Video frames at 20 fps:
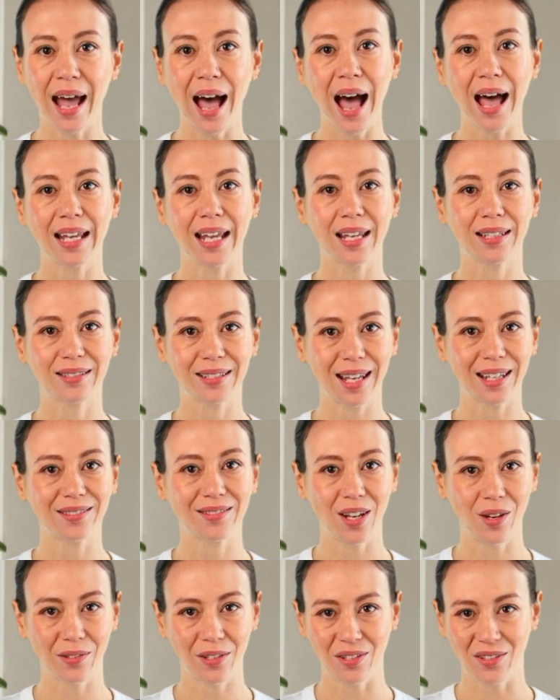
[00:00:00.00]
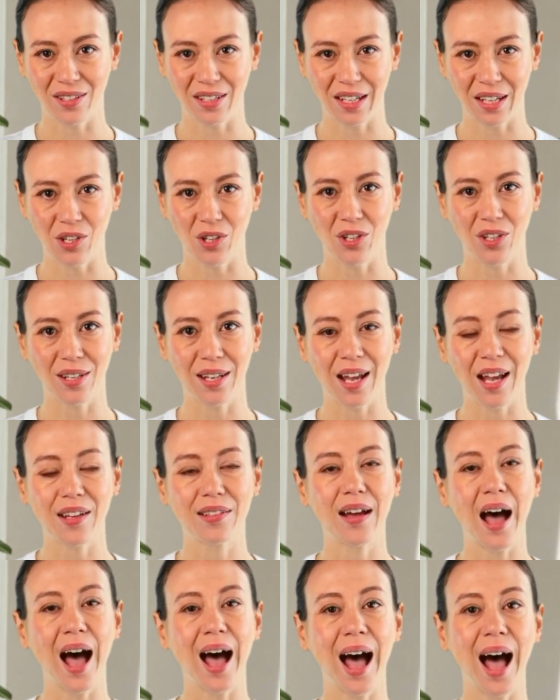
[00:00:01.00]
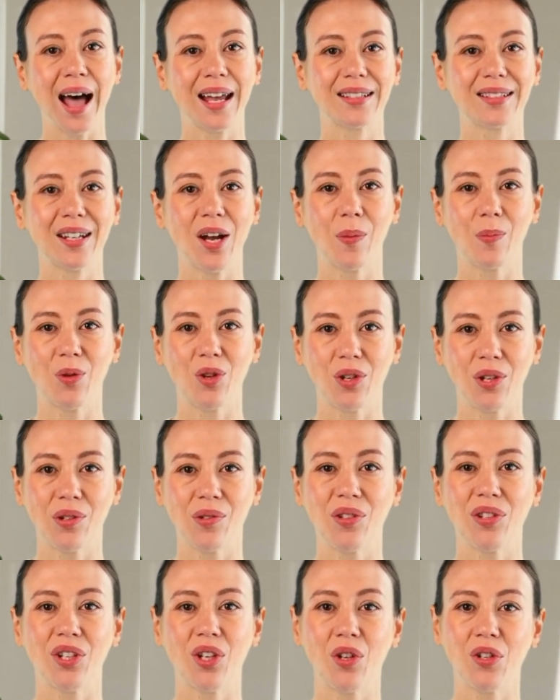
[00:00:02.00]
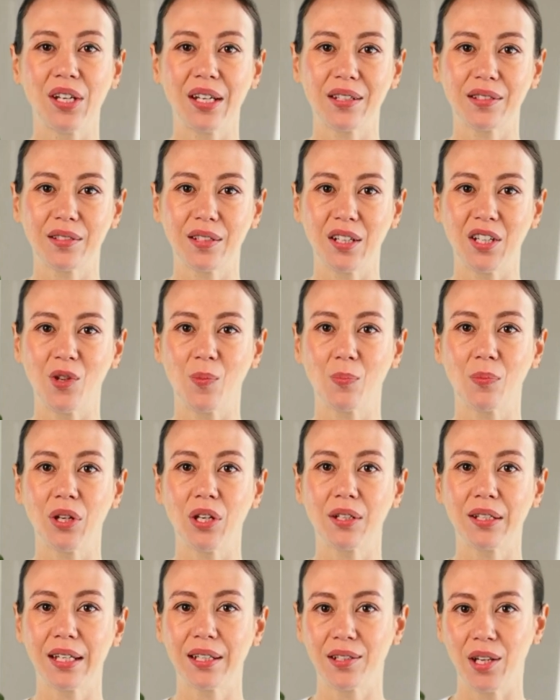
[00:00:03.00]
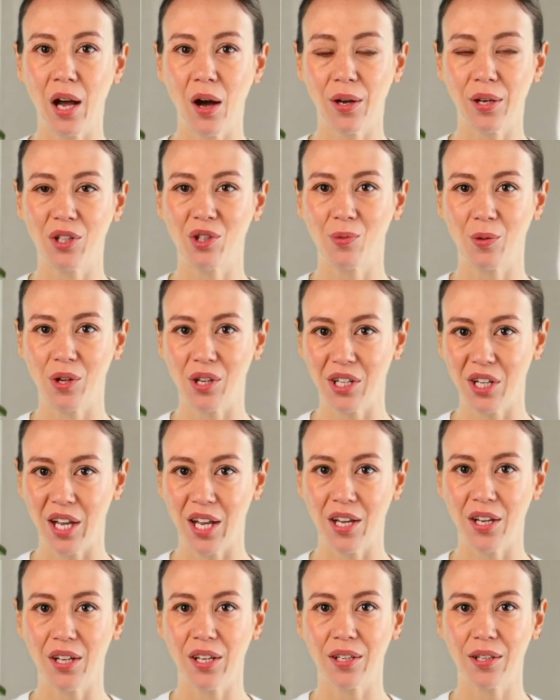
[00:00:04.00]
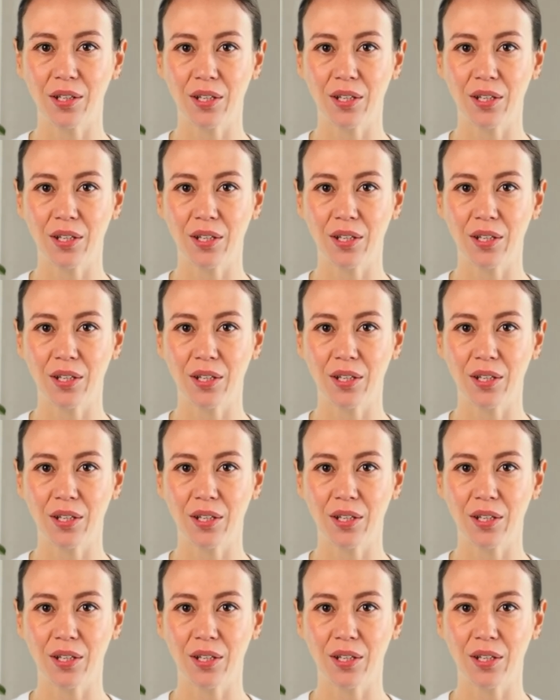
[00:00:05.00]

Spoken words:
and at $10 each, that adds up to $36 billion per year.